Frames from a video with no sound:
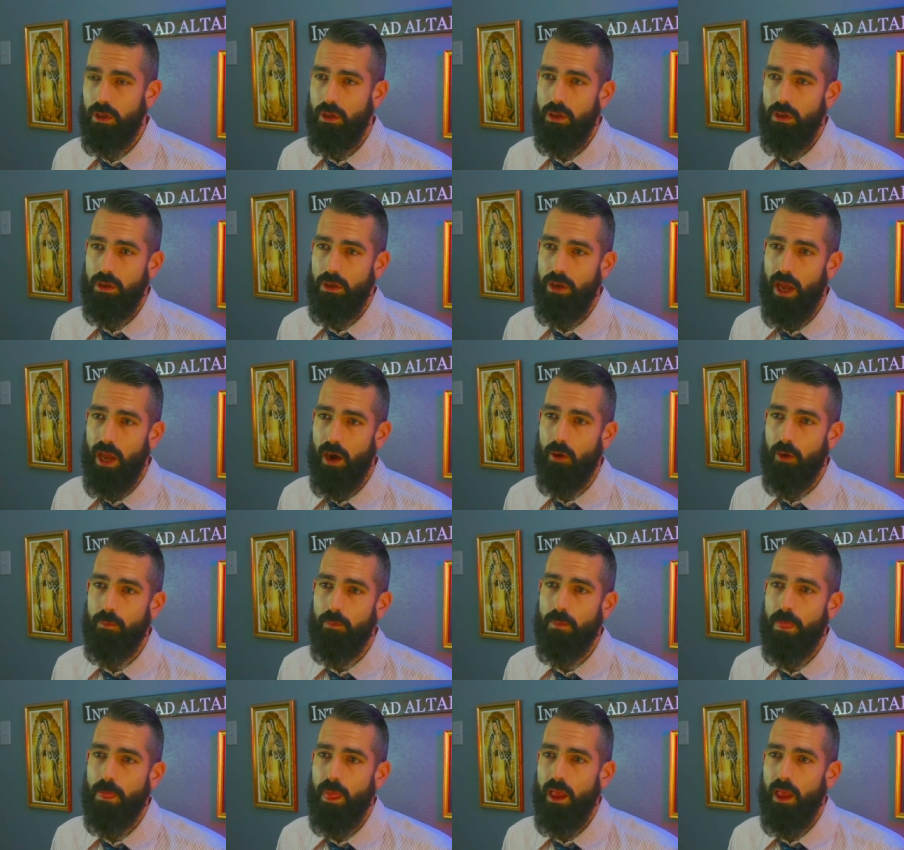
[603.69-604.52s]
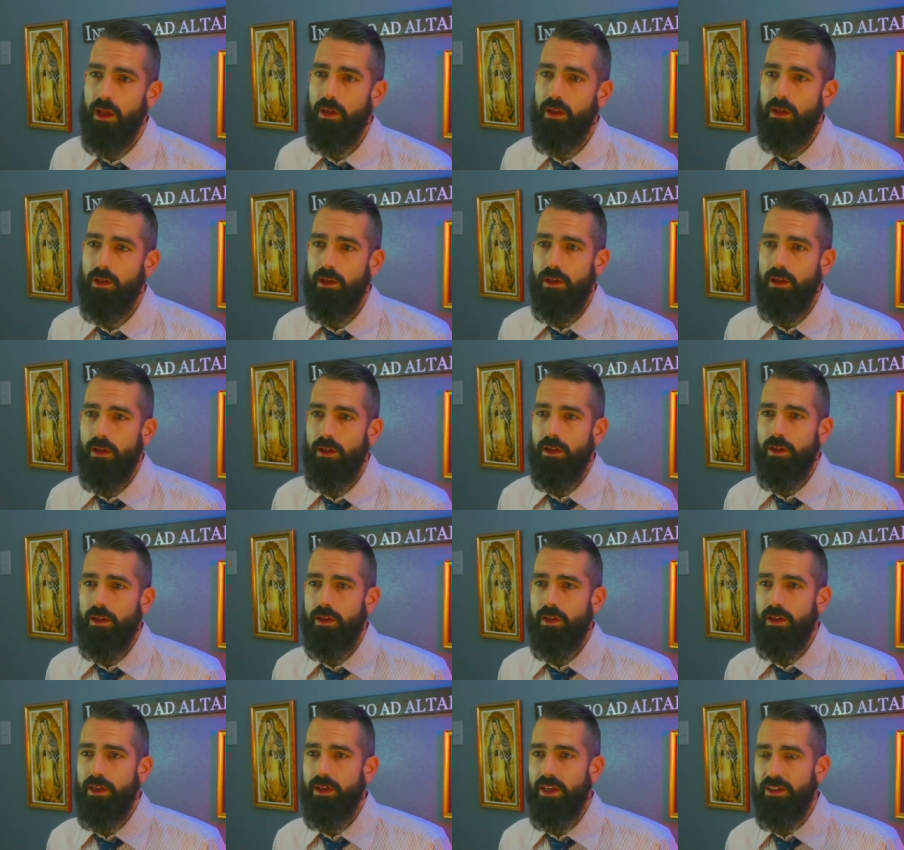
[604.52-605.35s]
Now,
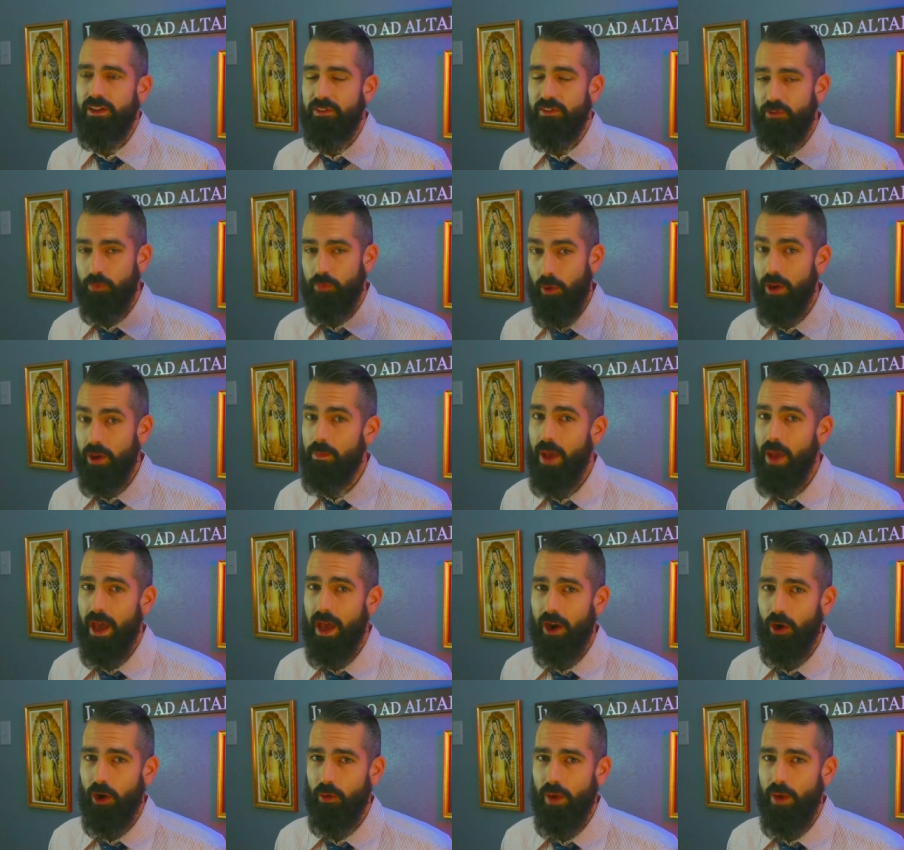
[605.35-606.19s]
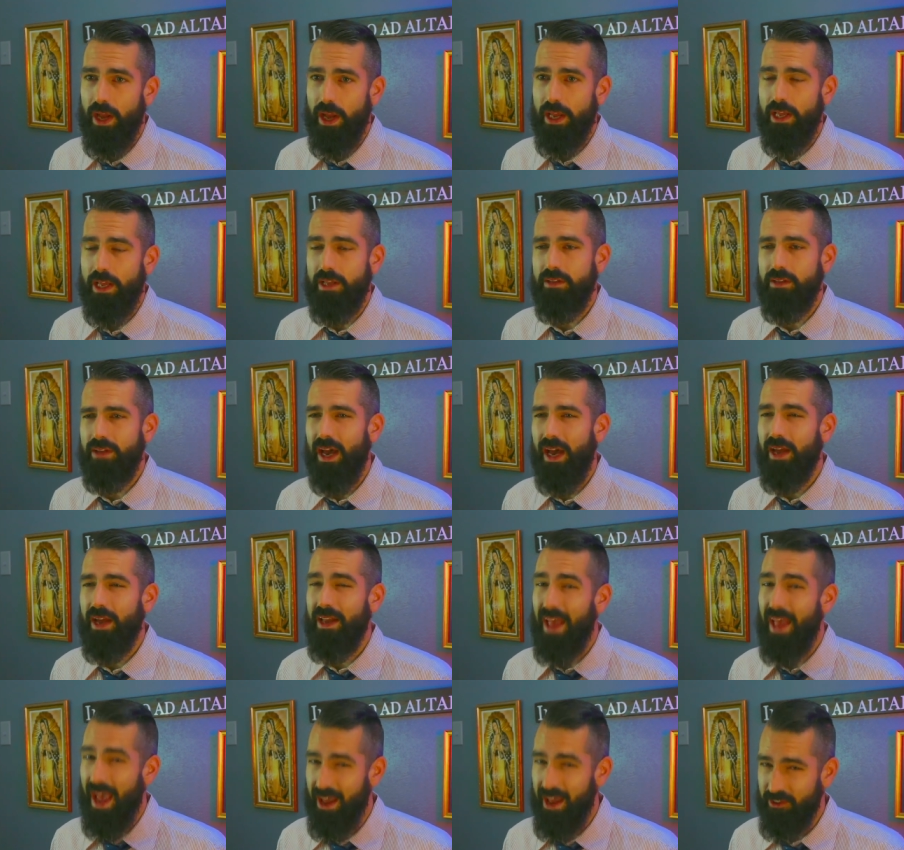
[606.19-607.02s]
it's pretty bad already, not
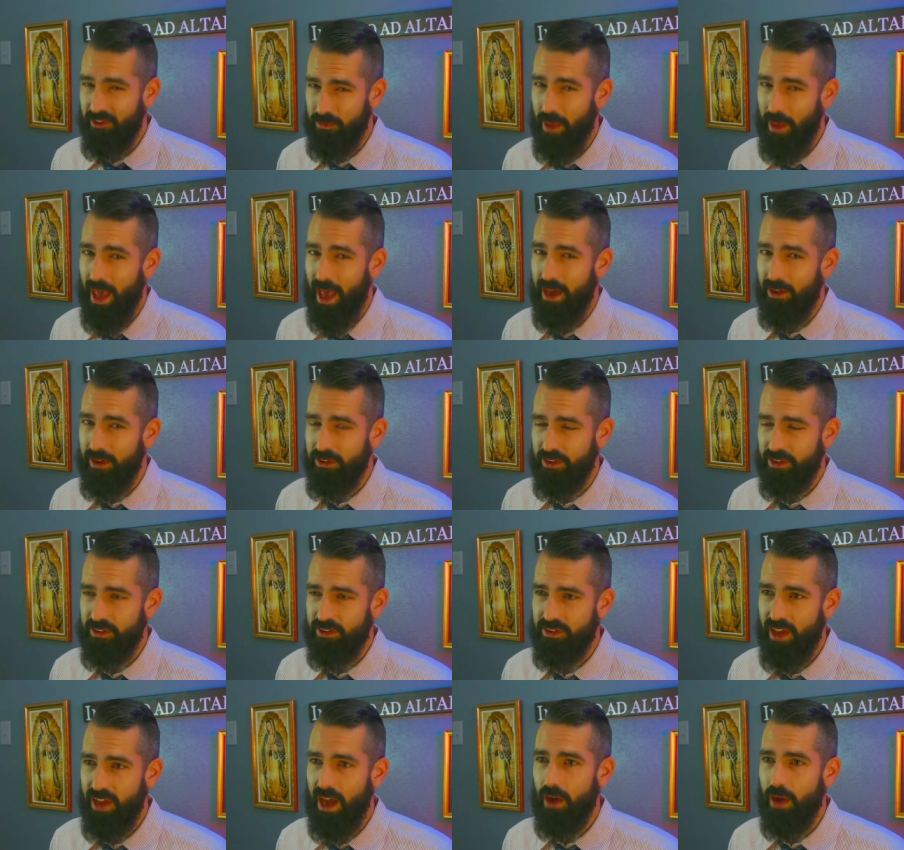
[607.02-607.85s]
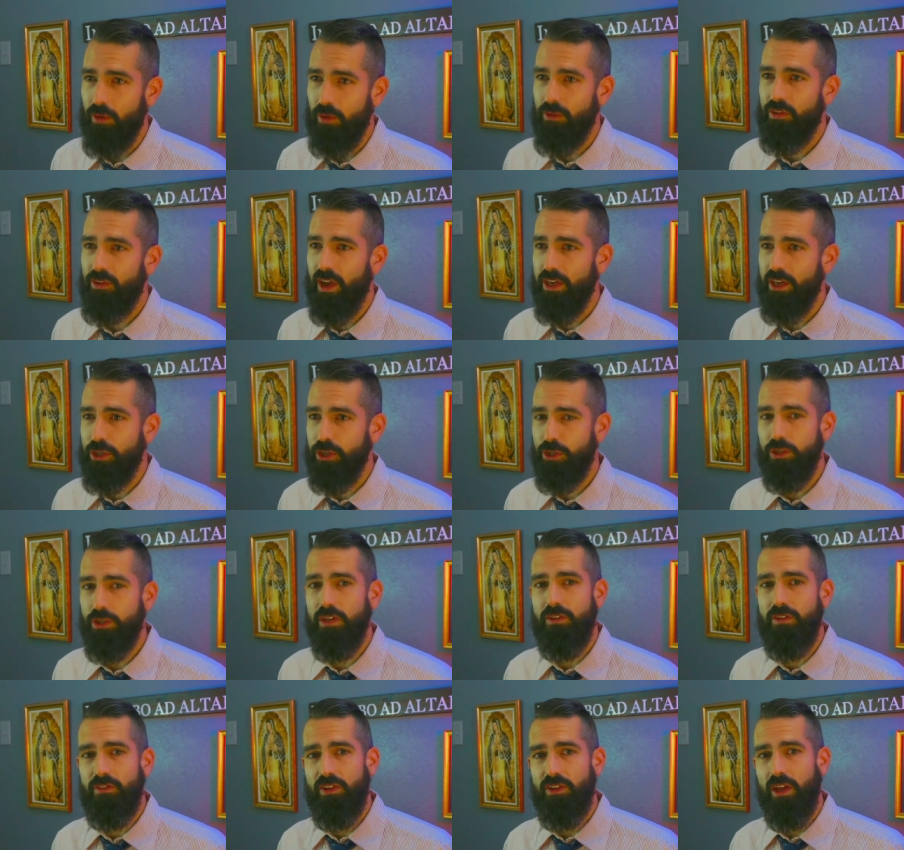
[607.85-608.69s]
as bad as it sounds. I should
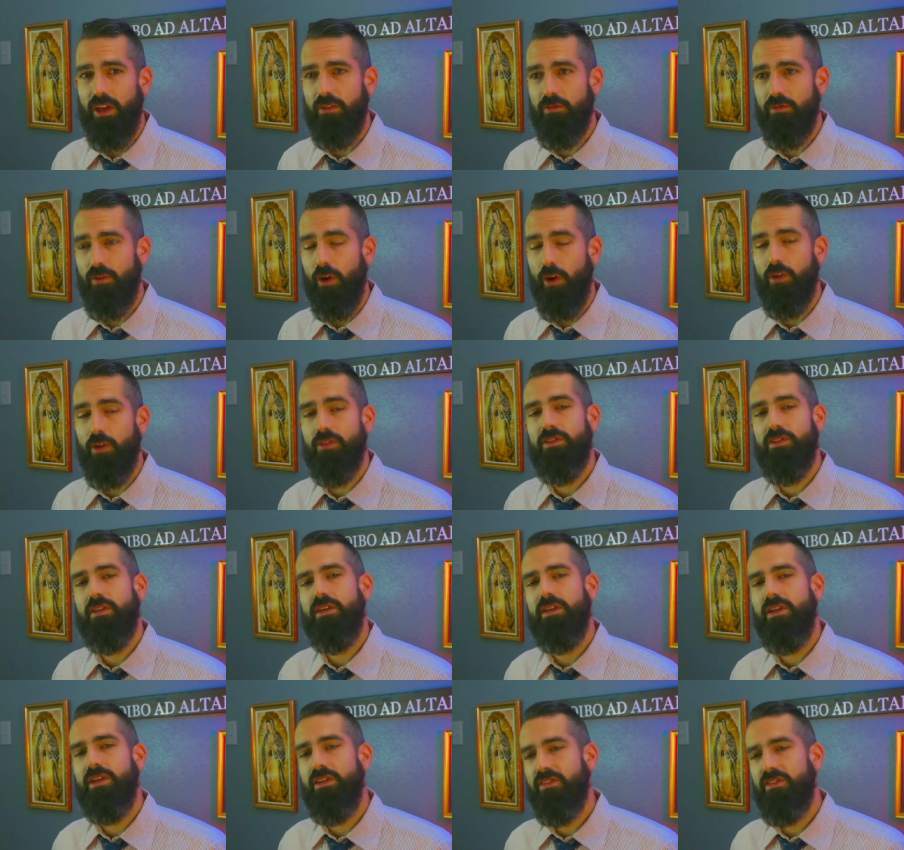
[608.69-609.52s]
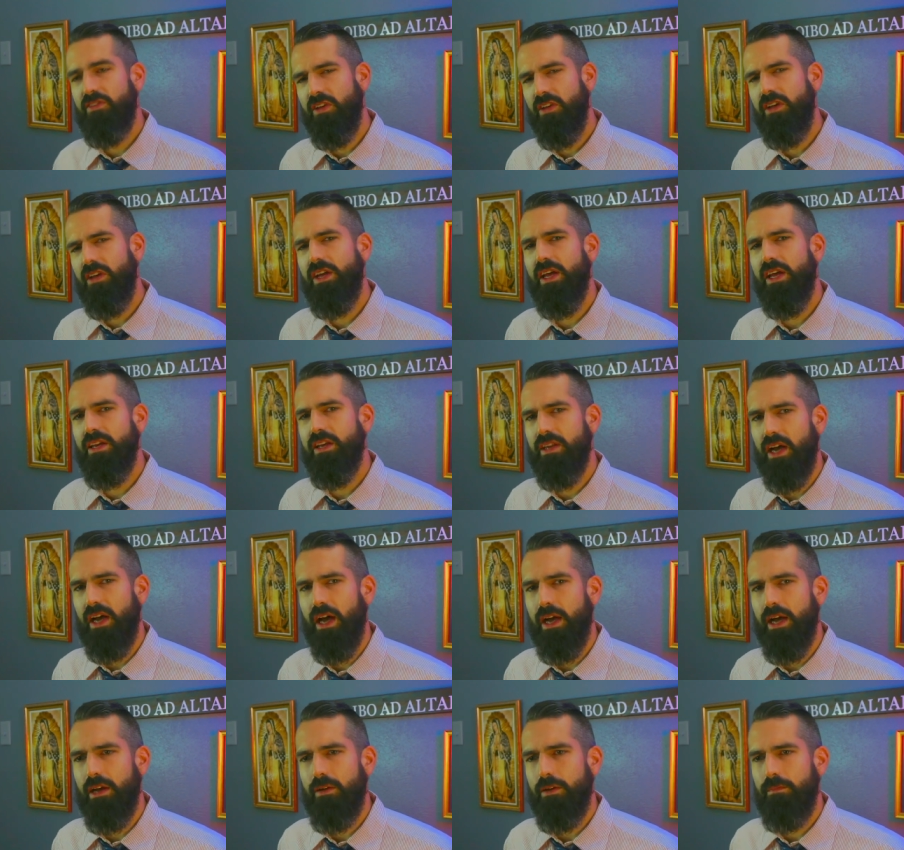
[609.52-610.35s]
have said first, his son had
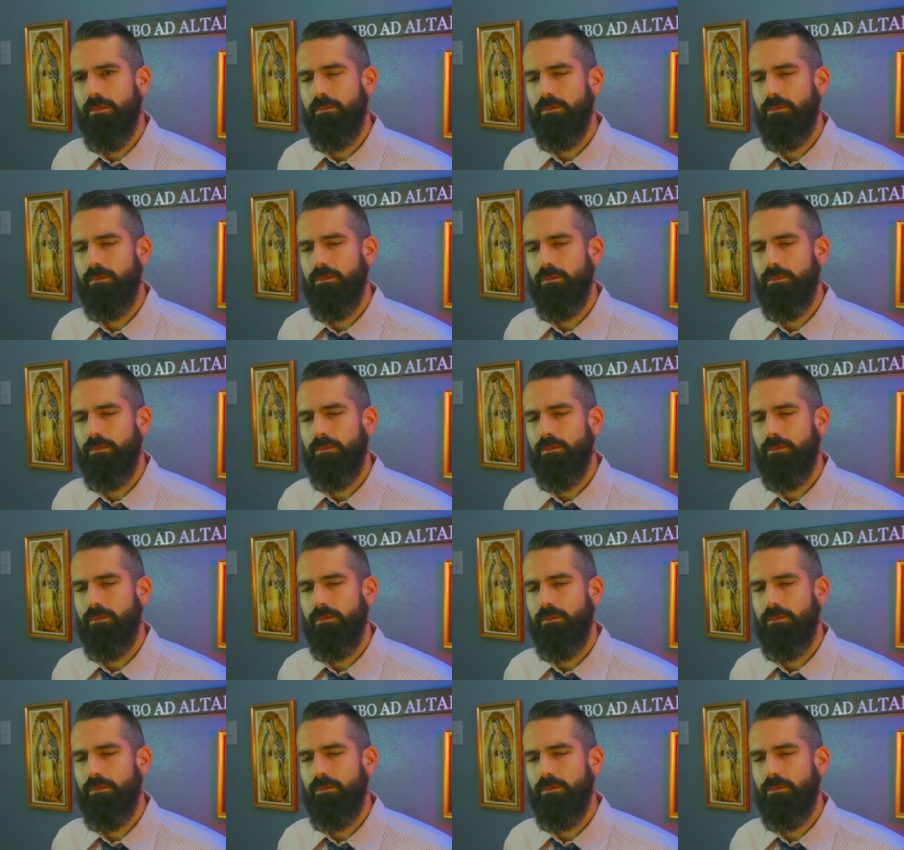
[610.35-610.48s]
died.